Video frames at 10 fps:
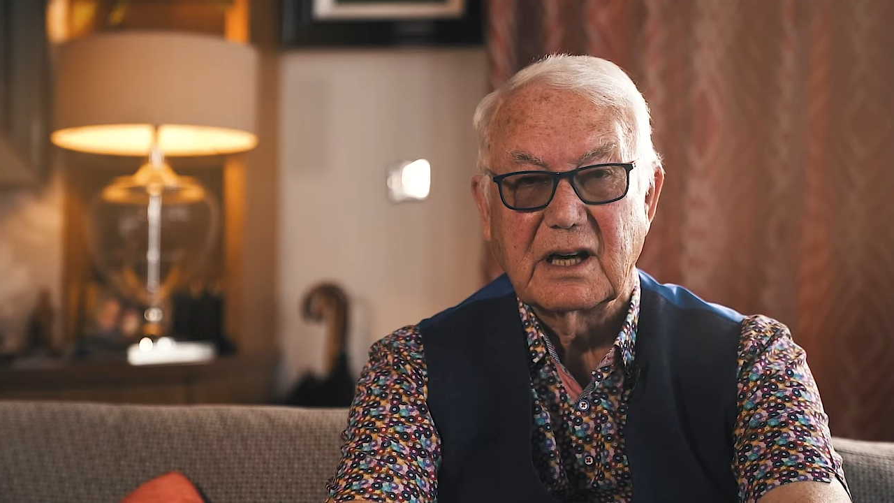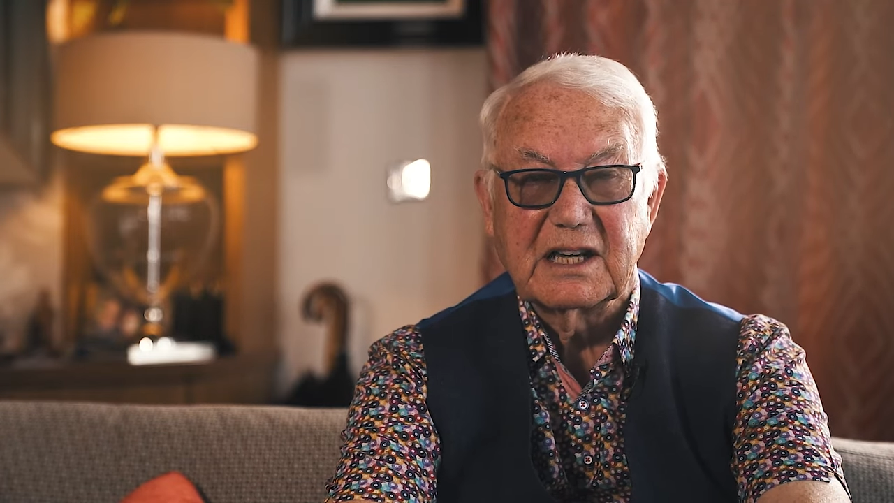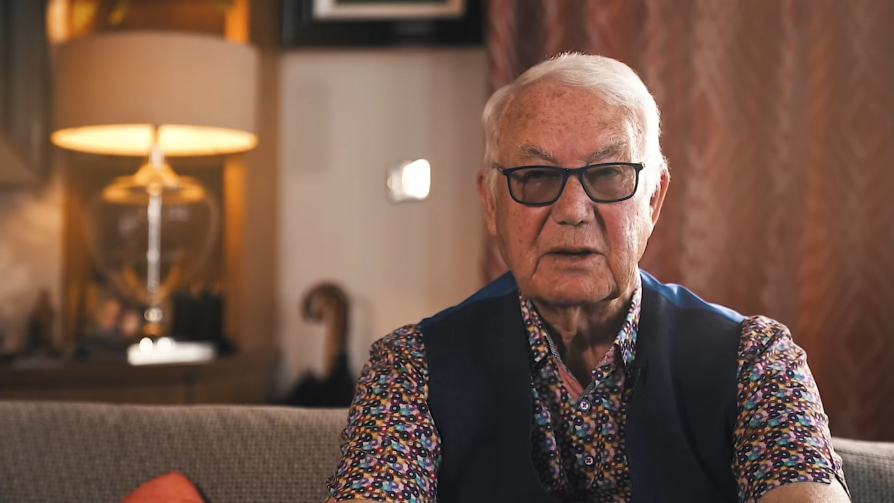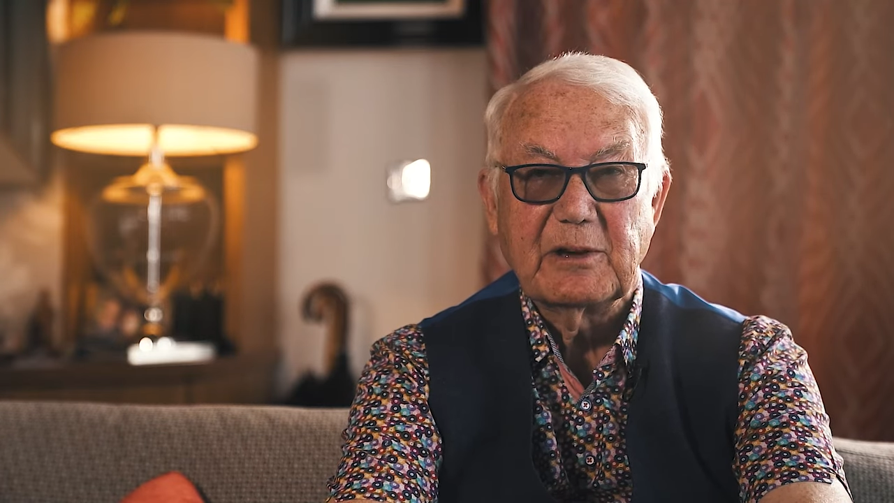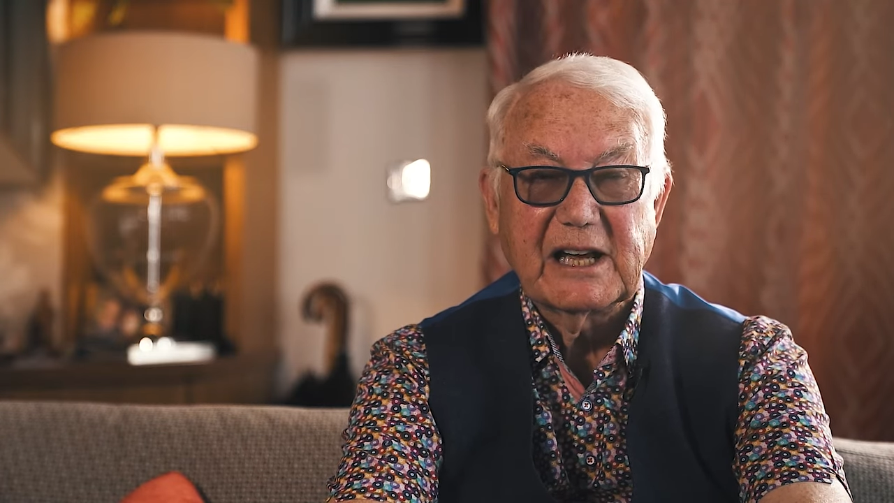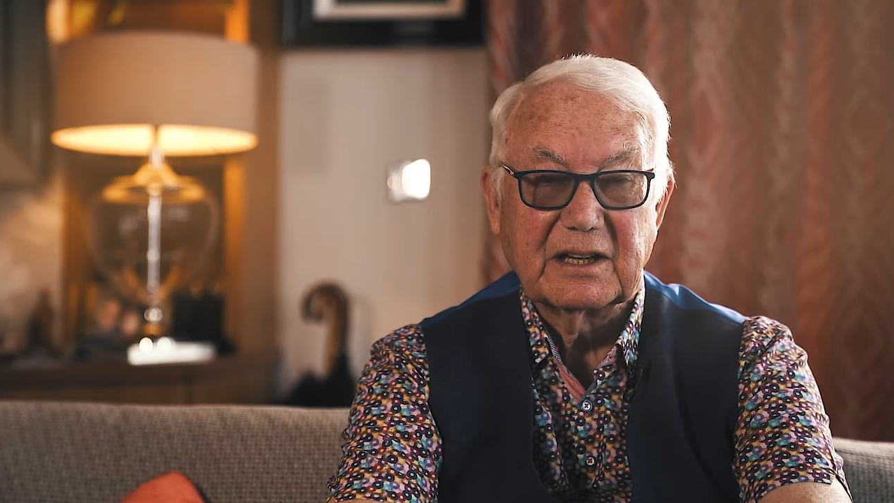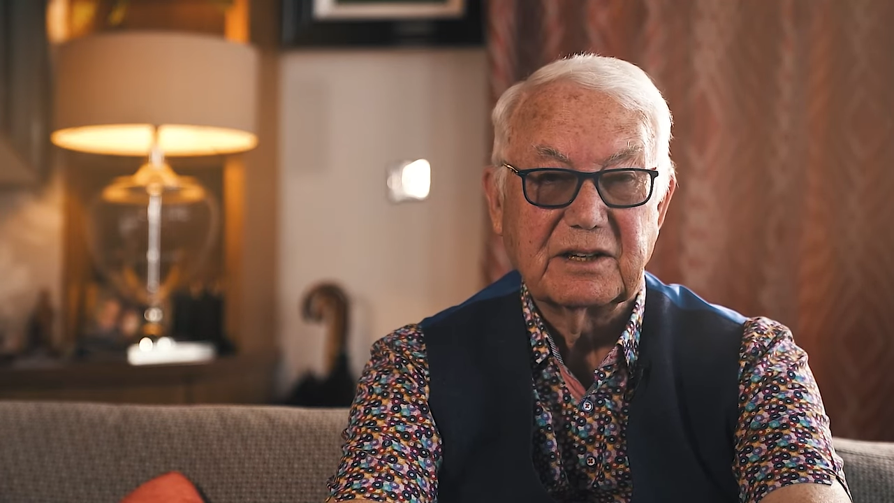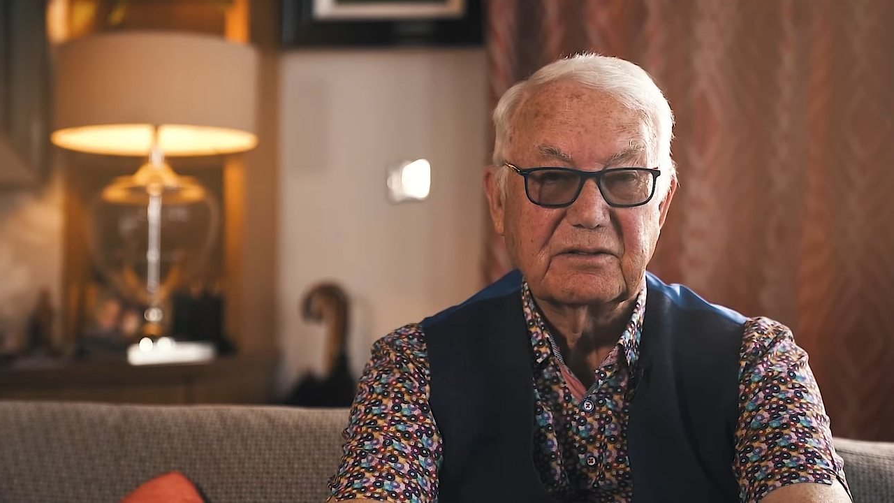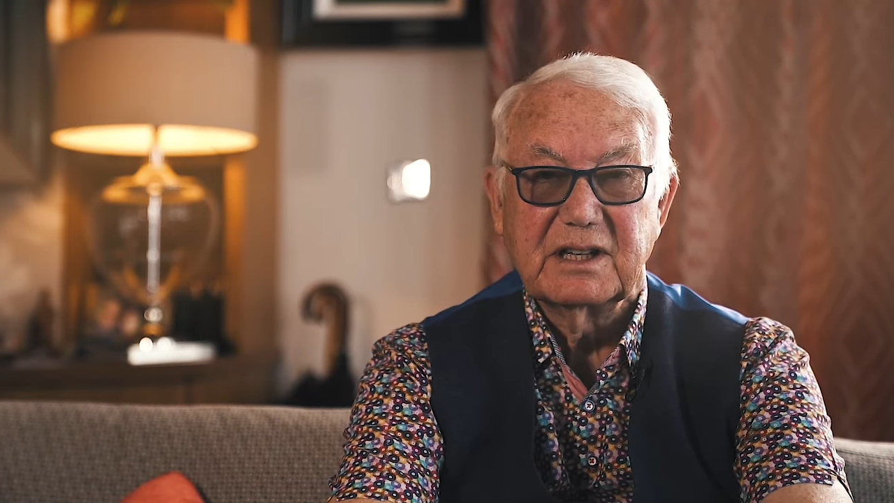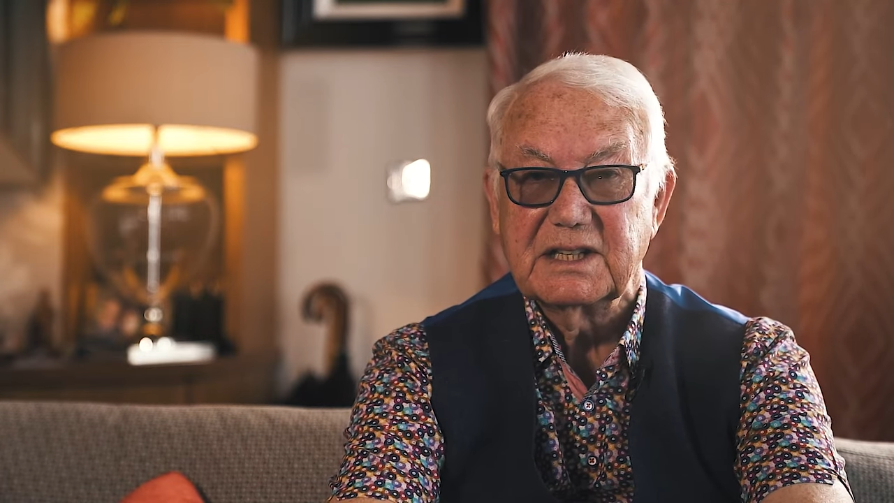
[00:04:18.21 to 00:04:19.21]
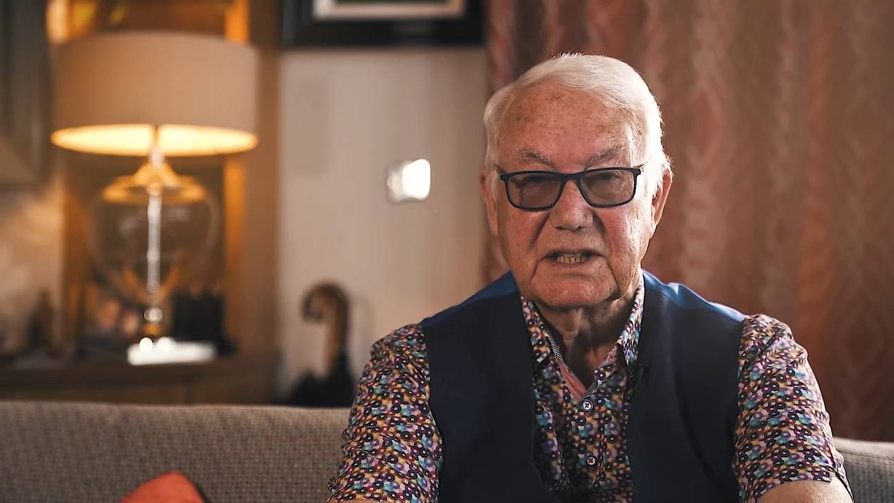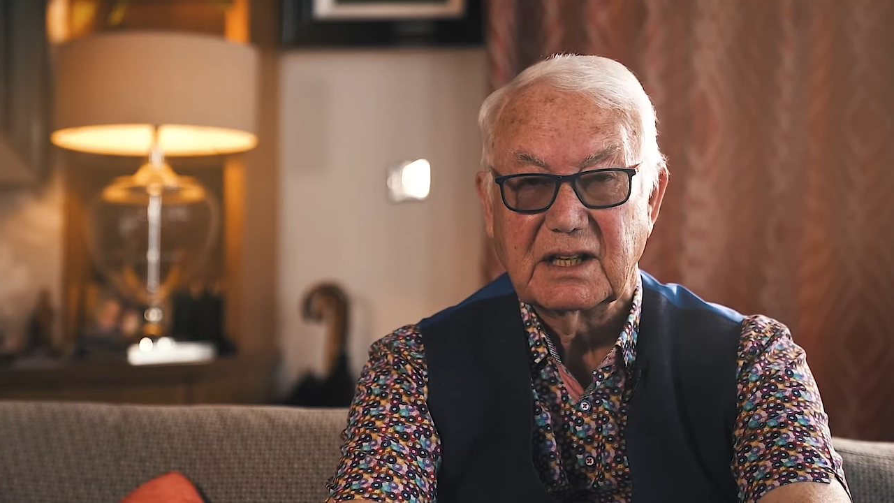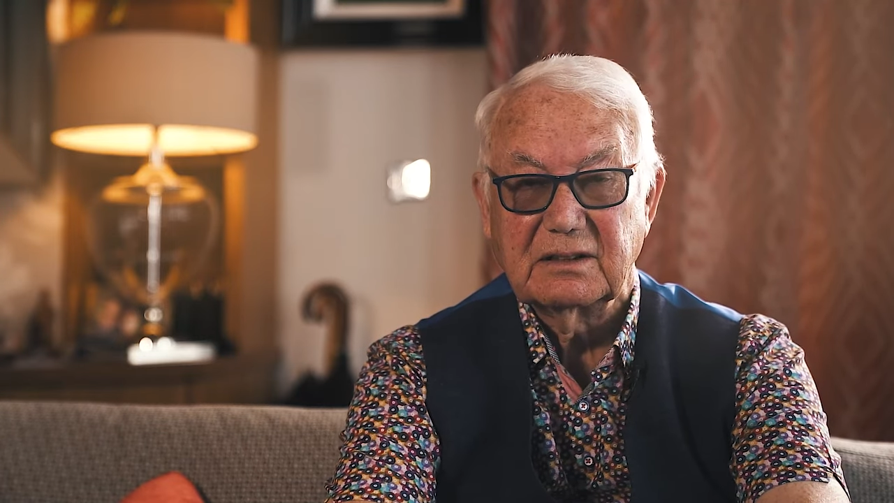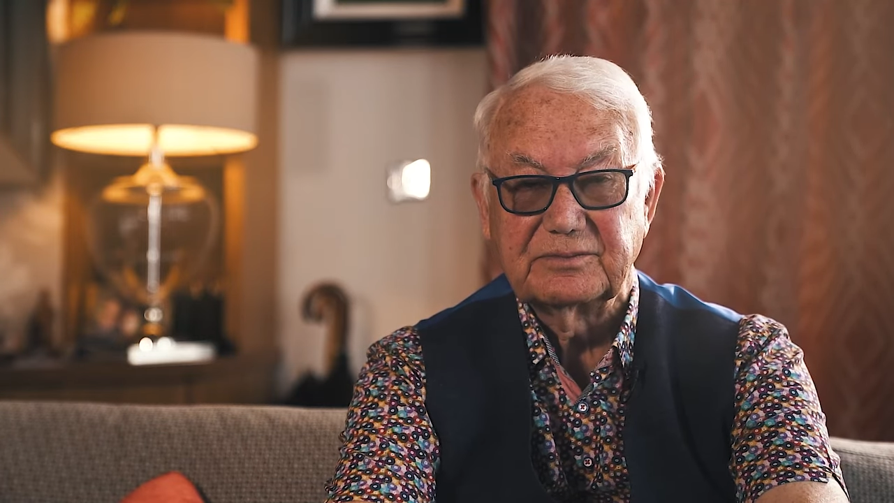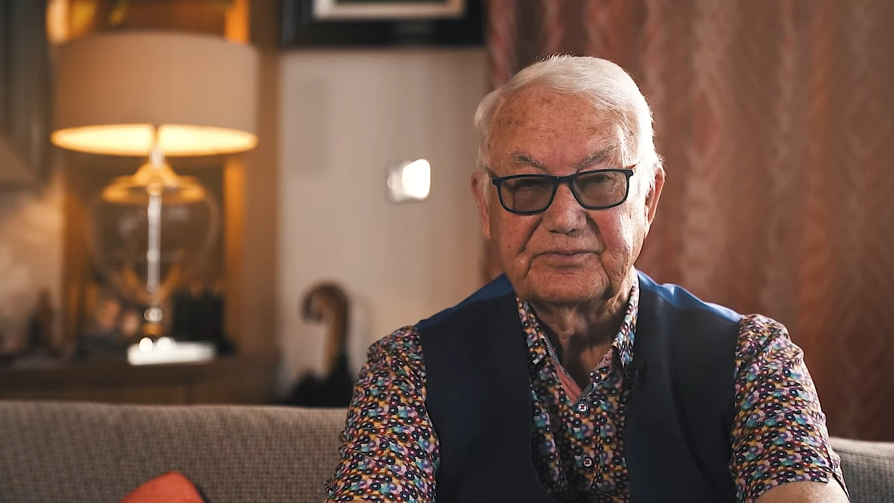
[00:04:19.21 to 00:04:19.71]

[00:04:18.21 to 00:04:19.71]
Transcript: trying my hand at racing.